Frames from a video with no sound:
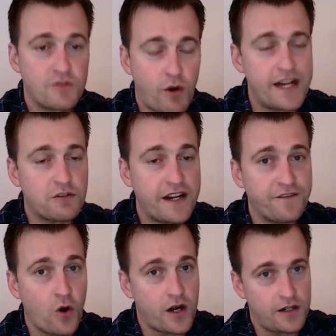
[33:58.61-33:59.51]

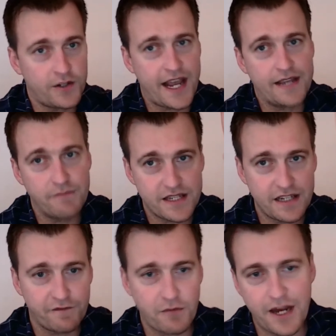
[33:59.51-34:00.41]
2024, okay,
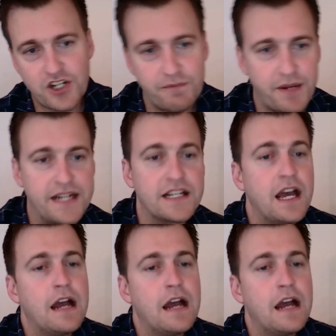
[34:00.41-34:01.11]
misinformation, Pete.